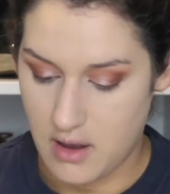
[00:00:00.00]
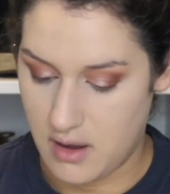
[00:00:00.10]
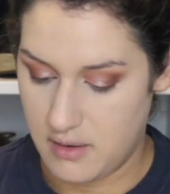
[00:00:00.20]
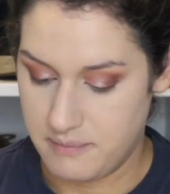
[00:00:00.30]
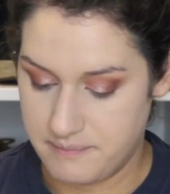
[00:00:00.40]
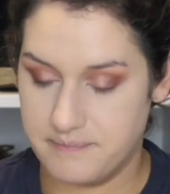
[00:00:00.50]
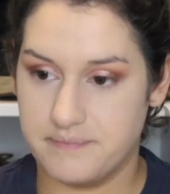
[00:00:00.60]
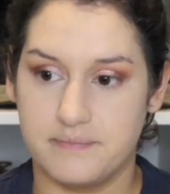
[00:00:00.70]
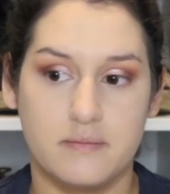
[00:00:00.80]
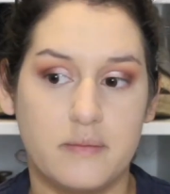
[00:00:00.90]

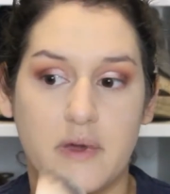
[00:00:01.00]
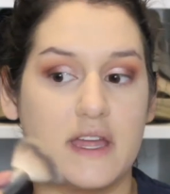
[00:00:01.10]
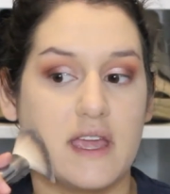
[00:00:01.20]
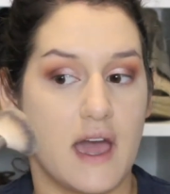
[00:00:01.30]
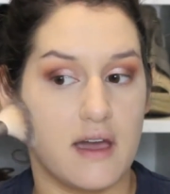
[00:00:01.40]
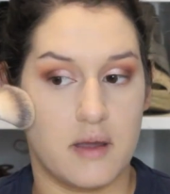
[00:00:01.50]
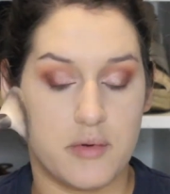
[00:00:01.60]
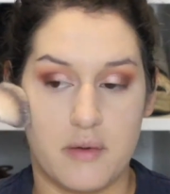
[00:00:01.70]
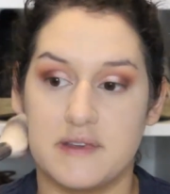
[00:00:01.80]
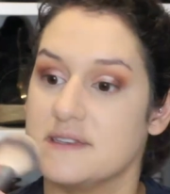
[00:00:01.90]
But yeah, I
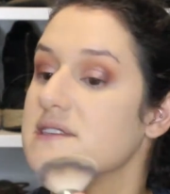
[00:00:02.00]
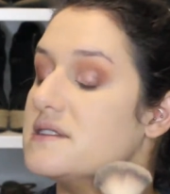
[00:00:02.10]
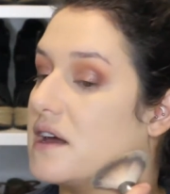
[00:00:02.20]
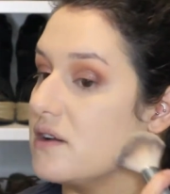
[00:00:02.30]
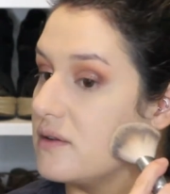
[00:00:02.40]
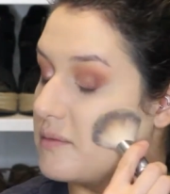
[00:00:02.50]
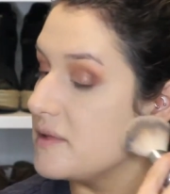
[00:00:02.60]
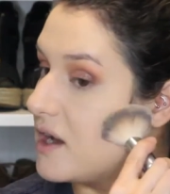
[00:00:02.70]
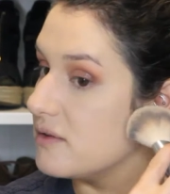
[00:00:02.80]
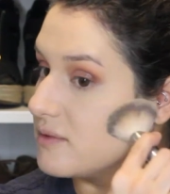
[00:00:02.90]
promise I'm
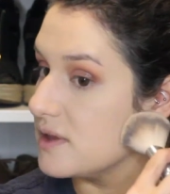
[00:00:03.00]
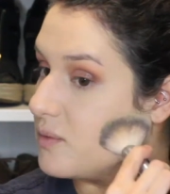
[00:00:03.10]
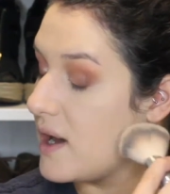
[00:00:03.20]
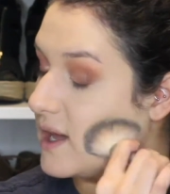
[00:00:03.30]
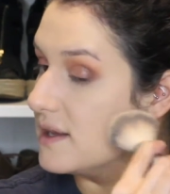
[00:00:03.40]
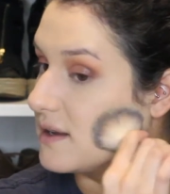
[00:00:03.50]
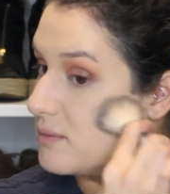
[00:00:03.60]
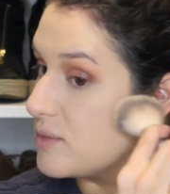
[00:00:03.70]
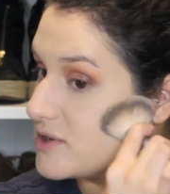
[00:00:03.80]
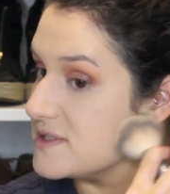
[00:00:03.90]
not really white
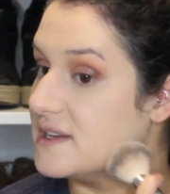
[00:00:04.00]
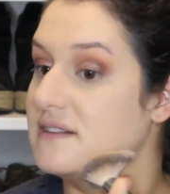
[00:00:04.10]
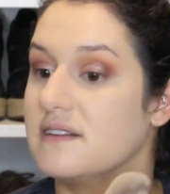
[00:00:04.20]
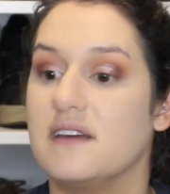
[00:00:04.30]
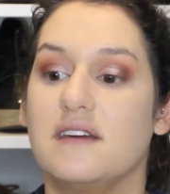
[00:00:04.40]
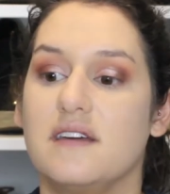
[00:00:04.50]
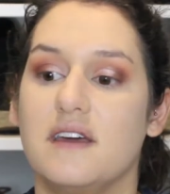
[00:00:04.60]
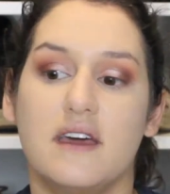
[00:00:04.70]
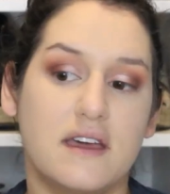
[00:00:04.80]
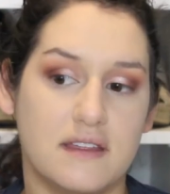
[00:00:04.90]
in person.
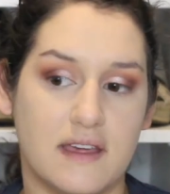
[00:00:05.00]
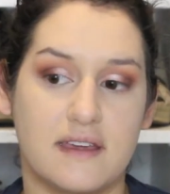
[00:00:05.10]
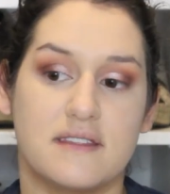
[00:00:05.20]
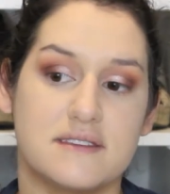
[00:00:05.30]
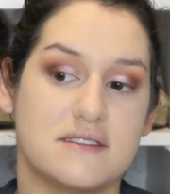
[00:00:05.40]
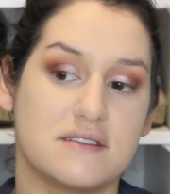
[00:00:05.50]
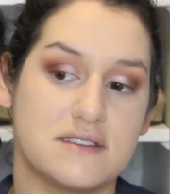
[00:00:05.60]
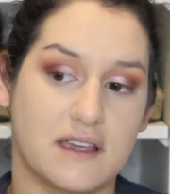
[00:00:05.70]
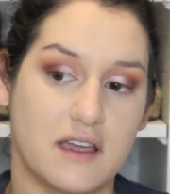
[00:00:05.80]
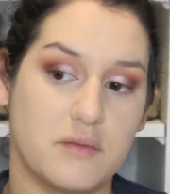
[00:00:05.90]
Like this looks
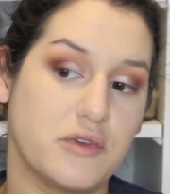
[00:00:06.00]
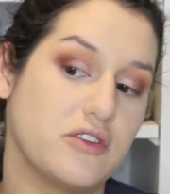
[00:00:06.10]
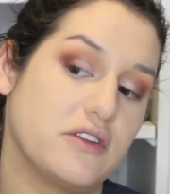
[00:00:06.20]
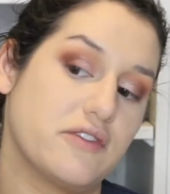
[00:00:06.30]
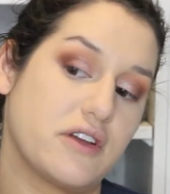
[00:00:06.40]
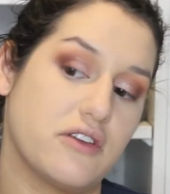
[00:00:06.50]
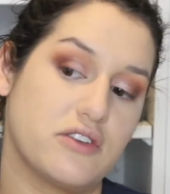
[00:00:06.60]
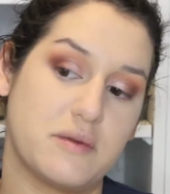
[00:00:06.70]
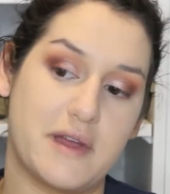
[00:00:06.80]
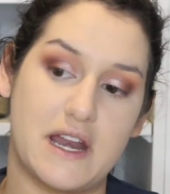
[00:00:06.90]
like a completely different
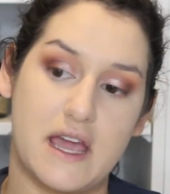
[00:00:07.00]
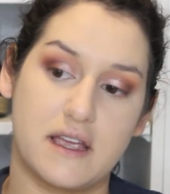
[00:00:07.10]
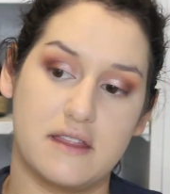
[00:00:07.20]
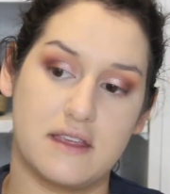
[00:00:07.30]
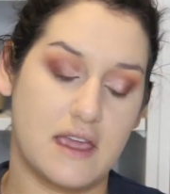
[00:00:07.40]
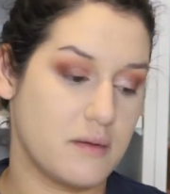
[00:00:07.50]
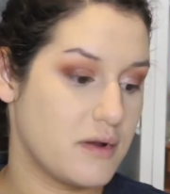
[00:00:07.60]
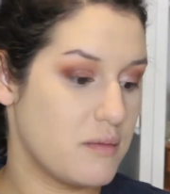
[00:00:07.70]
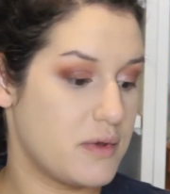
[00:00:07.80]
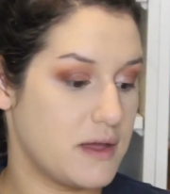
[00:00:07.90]
color than my neck in the
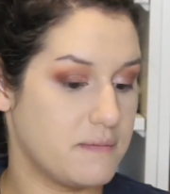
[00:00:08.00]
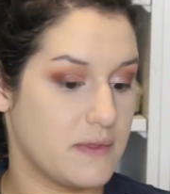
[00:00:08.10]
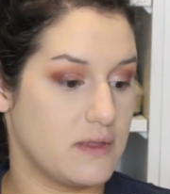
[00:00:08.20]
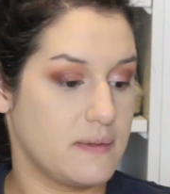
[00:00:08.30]
camera, but